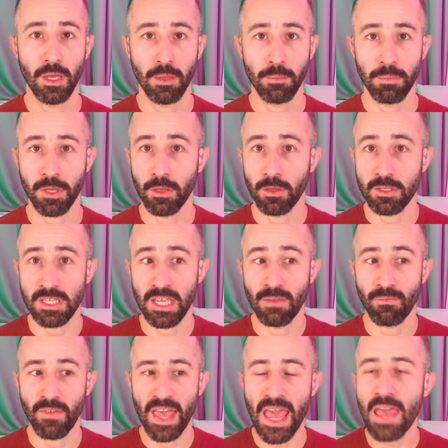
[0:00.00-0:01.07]
Because
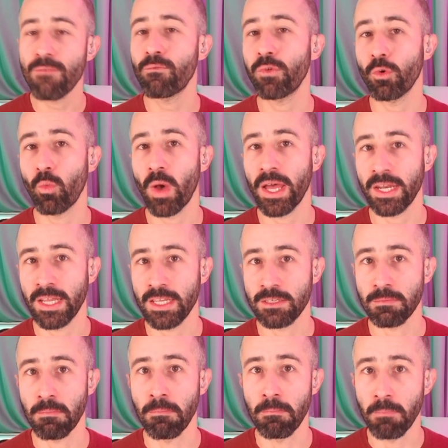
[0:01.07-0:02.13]
if everyone
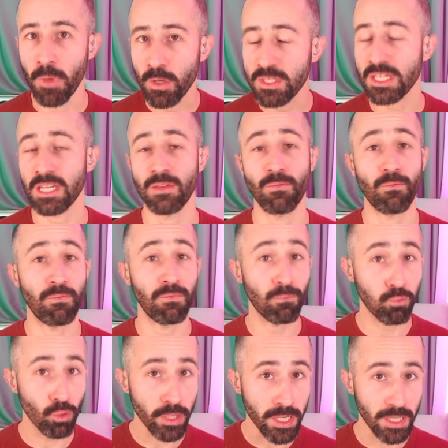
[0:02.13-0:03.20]
is mostly
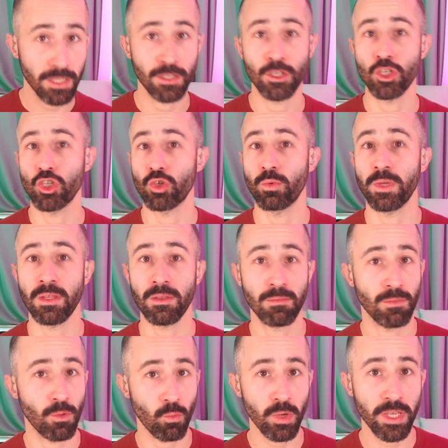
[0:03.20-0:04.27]
free during
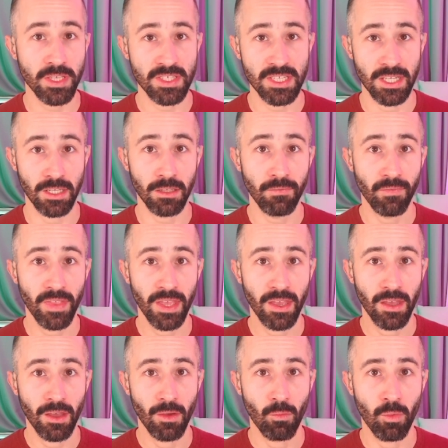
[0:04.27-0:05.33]
the week still,
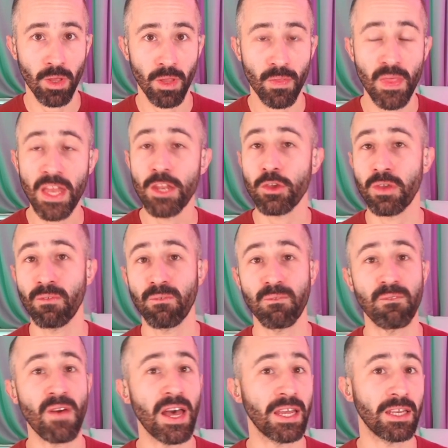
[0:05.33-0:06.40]
well, then you can
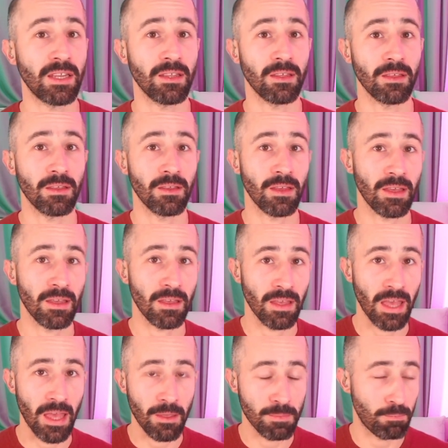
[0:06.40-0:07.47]
find
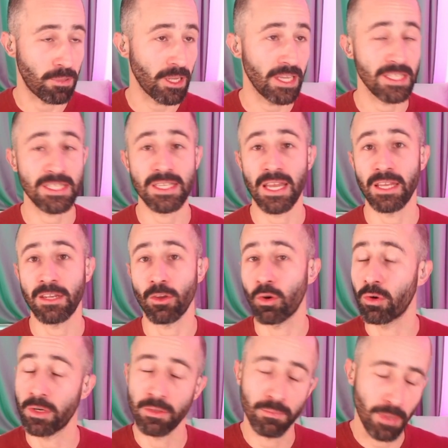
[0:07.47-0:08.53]
a place
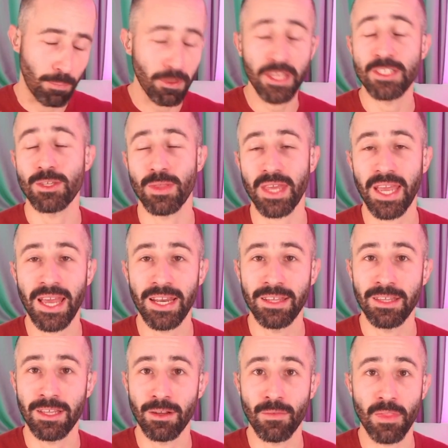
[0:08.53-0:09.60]
on the
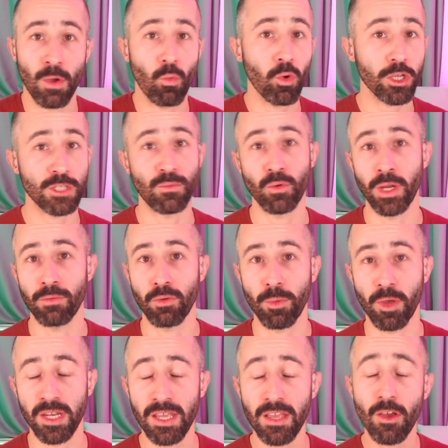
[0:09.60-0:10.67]
calendar that works for
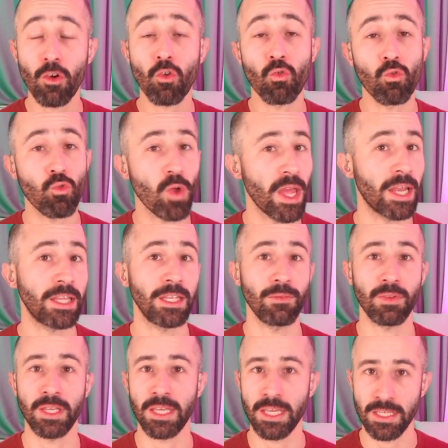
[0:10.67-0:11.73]
everybody
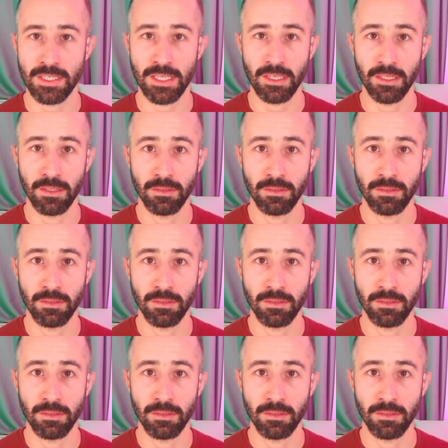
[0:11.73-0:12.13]
relatively easy.